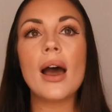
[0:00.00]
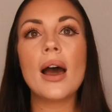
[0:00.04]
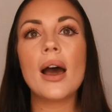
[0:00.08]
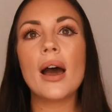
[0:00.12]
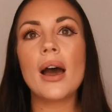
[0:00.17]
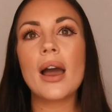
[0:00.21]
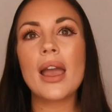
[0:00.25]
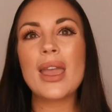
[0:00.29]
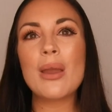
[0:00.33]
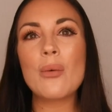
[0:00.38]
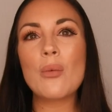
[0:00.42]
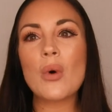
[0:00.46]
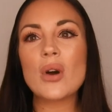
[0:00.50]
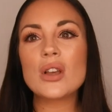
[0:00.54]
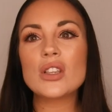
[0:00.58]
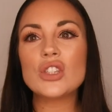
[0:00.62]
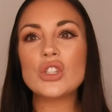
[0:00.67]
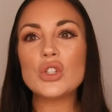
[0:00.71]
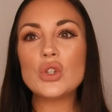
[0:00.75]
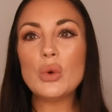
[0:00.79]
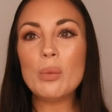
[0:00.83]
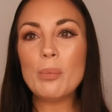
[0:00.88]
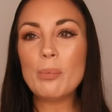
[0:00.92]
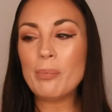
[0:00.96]
It
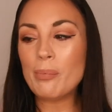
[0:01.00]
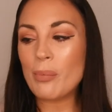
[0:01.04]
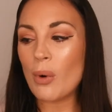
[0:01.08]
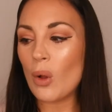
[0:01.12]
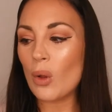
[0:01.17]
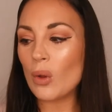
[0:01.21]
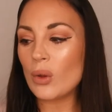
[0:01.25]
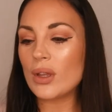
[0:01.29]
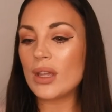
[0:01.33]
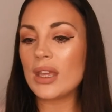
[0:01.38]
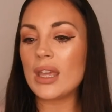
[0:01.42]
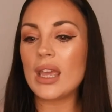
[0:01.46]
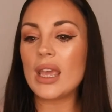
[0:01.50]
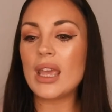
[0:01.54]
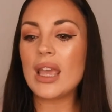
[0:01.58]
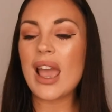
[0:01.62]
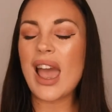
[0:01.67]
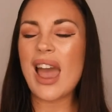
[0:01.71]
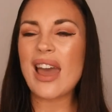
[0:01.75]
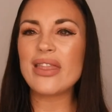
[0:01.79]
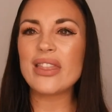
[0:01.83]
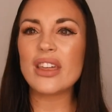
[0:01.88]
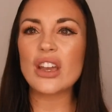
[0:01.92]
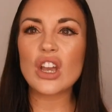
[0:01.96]
was too
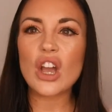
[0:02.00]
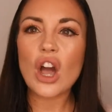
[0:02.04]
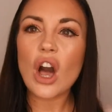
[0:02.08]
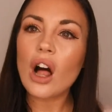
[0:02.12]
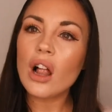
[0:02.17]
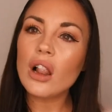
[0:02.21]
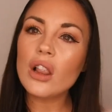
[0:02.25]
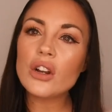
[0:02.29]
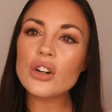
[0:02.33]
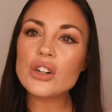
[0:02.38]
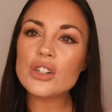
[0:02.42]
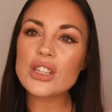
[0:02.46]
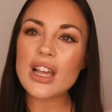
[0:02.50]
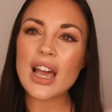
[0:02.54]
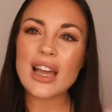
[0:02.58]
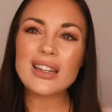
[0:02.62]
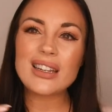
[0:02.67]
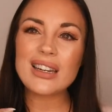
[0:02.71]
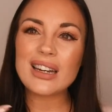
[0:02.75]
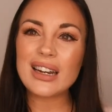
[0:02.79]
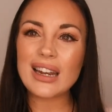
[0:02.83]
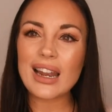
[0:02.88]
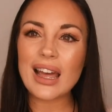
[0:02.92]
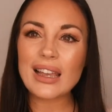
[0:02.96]
bulky, and the colors, I
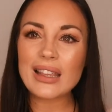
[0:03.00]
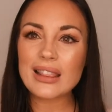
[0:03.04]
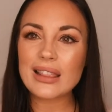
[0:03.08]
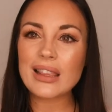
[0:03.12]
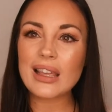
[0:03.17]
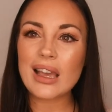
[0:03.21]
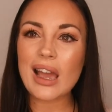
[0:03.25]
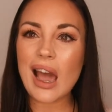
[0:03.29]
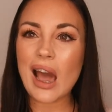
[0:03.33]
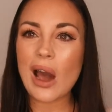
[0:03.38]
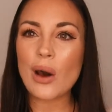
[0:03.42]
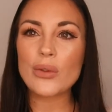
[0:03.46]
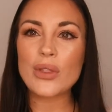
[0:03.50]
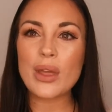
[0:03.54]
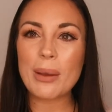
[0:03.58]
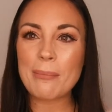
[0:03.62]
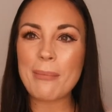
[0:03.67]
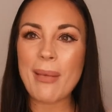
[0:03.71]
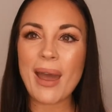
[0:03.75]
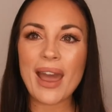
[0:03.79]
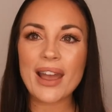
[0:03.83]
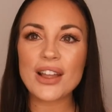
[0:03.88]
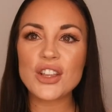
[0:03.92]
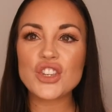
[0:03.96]
didn't like how they
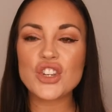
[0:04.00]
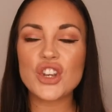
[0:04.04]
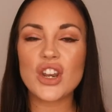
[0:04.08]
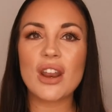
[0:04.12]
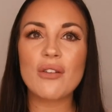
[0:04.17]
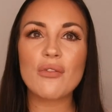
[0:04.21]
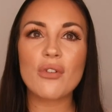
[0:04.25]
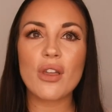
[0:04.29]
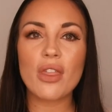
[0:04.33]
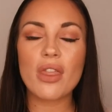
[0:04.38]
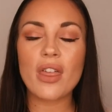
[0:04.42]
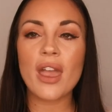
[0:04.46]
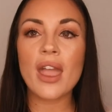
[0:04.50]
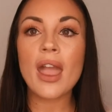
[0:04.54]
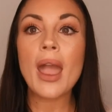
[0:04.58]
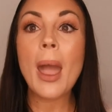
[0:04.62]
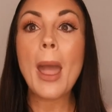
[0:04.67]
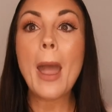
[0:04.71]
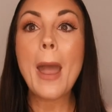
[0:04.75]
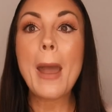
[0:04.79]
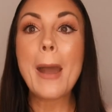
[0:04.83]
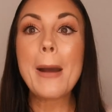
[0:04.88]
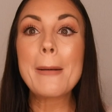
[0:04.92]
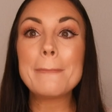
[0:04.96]
match and everything.
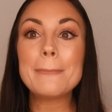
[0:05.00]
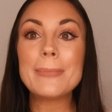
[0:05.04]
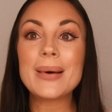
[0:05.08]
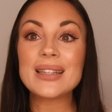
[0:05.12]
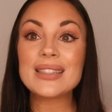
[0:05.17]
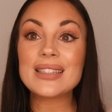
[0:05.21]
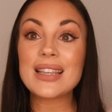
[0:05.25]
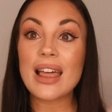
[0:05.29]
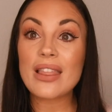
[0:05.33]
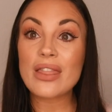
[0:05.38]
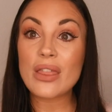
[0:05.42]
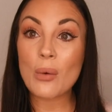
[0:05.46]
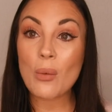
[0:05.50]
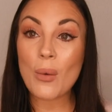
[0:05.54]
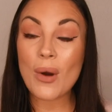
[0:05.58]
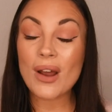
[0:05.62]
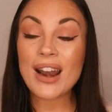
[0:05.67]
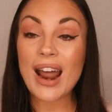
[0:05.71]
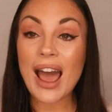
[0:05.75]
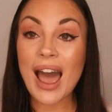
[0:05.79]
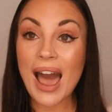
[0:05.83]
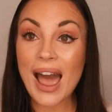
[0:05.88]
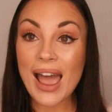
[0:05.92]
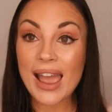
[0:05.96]
But the
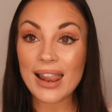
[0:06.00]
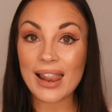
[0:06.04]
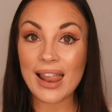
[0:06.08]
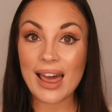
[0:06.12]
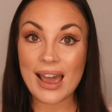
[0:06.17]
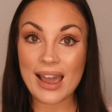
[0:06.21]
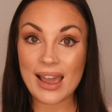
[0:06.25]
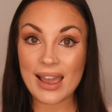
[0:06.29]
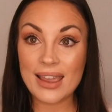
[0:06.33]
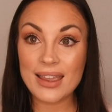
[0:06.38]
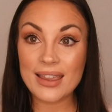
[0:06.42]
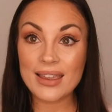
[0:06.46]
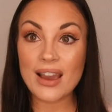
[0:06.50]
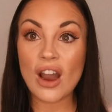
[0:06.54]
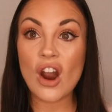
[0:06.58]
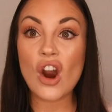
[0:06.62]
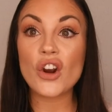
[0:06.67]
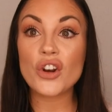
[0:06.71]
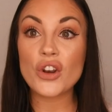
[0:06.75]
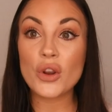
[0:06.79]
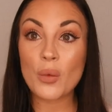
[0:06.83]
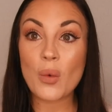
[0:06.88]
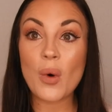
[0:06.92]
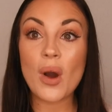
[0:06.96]
one I like
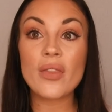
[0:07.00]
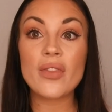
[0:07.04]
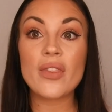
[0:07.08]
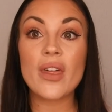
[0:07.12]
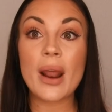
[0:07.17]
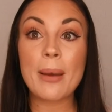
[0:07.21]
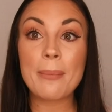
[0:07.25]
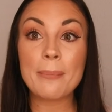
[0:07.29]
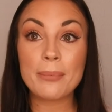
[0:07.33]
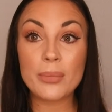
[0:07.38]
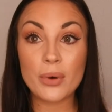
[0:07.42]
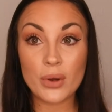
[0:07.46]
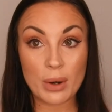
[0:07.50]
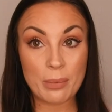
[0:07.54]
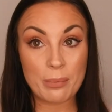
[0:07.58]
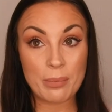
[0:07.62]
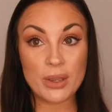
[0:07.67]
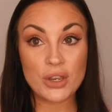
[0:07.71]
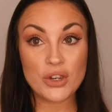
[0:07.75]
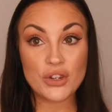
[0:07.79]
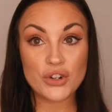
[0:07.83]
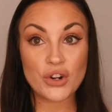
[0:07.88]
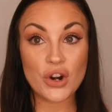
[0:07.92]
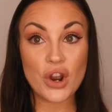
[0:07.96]
are the one that I put a
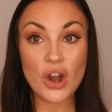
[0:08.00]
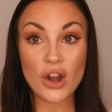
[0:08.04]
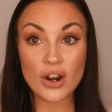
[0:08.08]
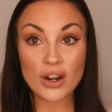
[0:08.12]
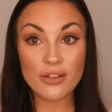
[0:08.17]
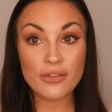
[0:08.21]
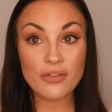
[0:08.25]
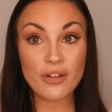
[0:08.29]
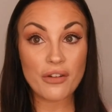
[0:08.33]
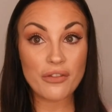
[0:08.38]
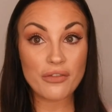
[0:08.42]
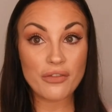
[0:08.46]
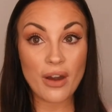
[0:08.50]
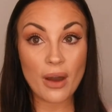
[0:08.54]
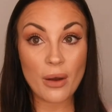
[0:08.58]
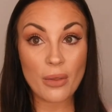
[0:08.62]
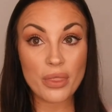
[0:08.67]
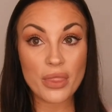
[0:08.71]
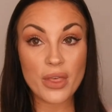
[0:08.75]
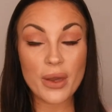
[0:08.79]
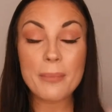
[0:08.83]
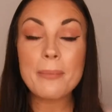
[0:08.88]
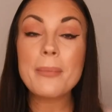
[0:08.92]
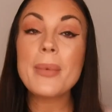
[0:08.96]
picture on if I
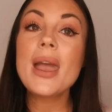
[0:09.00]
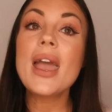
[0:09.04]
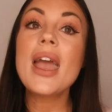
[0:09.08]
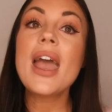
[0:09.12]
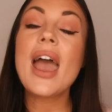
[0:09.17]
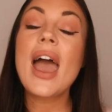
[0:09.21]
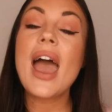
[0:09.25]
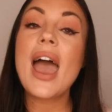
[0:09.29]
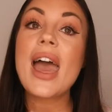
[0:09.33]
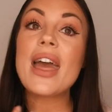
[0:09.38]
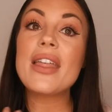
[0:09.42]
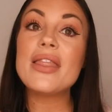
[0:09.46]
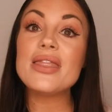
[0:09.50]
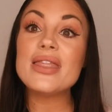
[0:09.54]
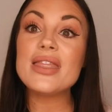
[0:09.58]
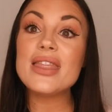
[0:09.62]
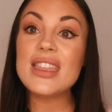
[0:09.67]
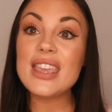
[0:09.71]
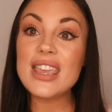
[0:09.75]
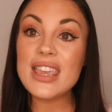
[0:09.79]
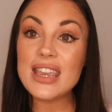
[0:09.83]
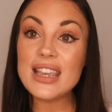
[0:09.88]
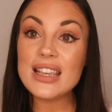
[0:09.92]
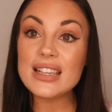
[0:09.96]
found them.
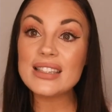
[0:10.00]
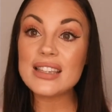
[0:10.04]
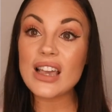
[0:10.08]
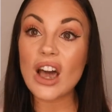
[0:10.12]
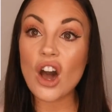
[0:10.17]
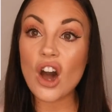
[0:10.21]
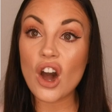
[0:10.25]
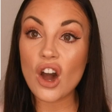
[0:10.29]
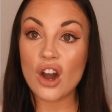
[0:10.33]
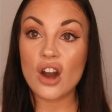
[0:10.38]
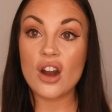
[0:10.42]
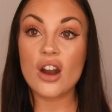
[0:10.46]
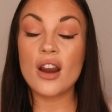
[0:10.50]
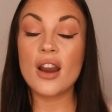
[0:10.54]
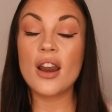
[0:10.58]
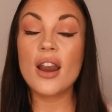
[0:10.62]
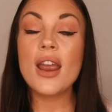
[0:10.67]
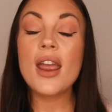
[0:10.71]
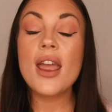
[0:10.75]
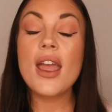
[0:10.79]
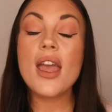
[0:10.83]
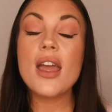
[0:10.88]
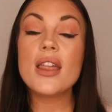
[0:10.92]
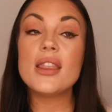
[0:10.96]
And these
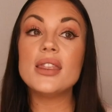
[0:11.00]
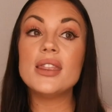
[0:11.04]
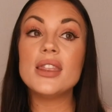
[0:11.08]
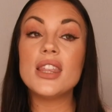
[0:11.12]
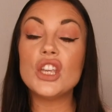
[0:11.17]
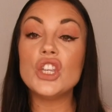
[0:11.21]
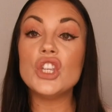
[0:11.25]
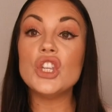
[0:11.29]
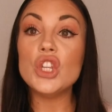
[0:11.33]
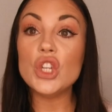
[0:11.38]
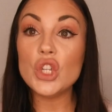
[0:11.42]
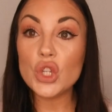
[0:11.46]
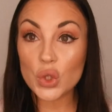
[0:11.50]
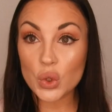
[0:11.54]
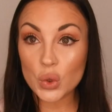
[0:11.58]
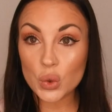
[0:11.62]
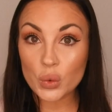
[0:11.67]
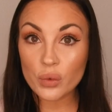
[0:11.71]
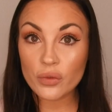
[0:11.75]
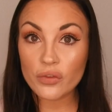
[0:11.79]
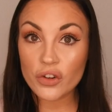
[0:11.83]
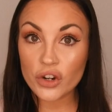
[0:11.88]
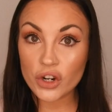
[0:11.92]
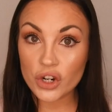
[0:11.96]
are the
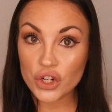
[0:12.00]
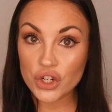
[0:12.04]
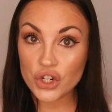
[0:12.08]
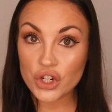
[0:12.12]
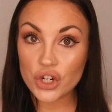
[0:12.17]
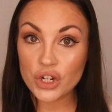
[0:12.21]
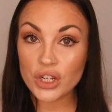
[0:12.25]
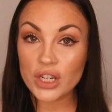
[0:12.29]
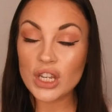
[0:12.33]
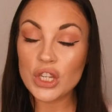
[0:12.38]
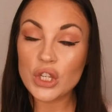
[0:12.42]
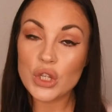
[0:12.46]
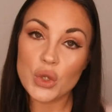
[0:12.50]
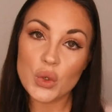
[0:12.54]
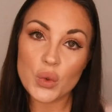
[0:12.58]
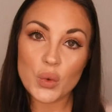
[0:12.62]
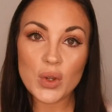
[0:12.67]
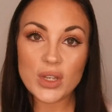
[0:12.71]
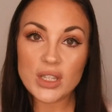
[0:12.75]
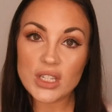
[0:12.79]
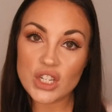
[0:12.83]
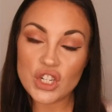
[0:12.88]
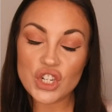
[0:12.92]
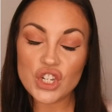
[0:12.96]
new version, the
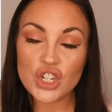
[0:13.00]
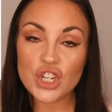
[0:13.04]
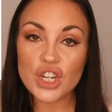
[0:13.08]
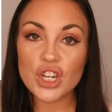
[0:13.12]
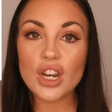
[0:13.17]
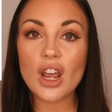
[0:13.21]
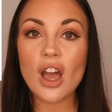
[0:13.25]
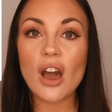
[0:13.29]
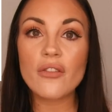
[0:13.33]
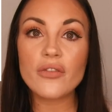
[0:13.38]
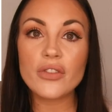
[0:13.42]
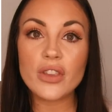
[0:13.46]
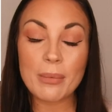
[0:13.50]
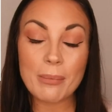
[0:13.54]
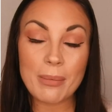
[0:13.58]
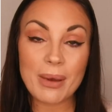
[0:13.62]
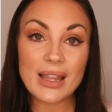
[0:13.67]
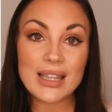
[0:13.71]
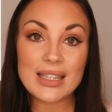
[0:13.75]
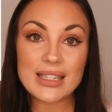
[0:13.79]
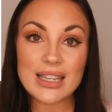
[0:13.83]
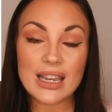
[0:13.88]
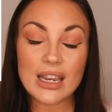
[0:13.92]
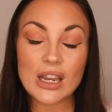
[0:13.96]
new edition of the
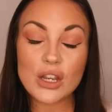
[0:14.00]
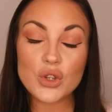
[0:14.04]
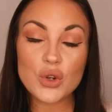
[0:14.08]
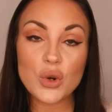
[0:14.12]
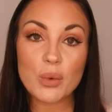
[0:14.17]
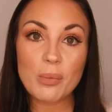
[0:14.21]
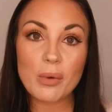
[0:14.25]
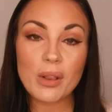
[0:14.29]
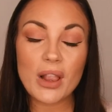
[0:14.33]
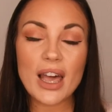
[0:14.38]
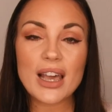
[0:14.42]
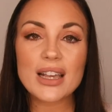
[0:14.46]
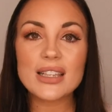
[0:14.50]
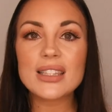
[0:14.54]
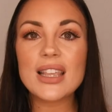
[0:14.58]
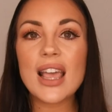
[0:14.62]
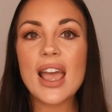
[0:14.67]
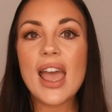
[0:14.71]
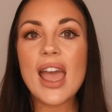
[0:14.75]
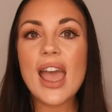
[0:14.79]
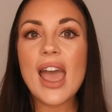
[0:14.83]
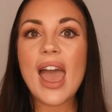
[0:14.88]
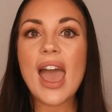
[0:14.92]
Balenciaga Triple S,